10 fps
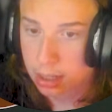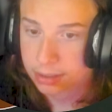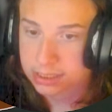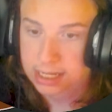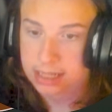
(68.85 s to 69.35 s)

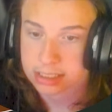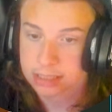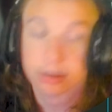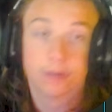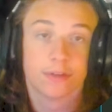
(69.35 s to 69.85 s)
this is
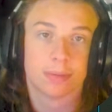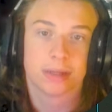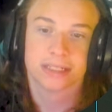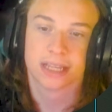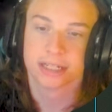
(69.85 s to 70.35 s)
honestly perfect
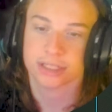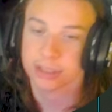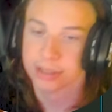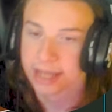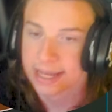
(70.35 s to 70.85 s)
because I can
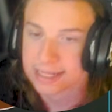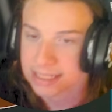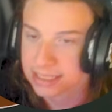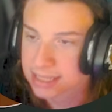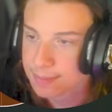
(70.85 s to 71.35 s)
show you guys
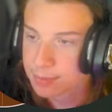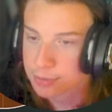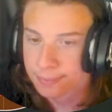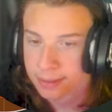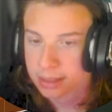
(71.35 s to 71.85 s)
an
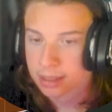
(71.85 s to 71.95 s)
example.